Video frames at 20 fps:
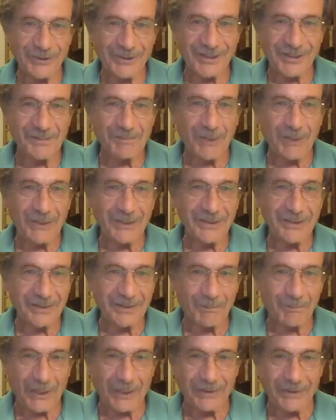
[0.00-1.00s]
He spent a
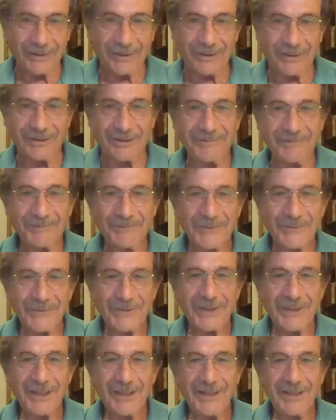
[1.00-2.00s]
sabbatical
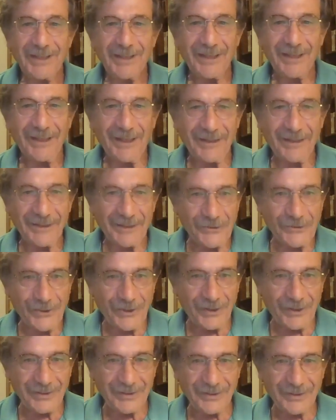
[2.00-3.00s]
and had a
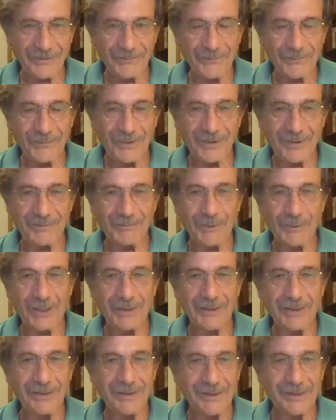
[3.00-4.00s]
chance of, we
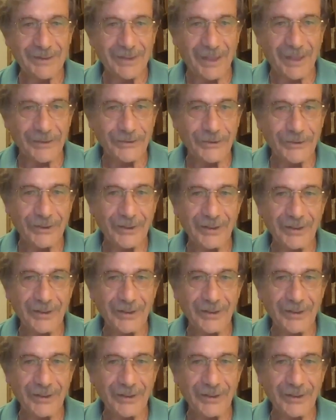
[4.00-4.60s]
had a discussion.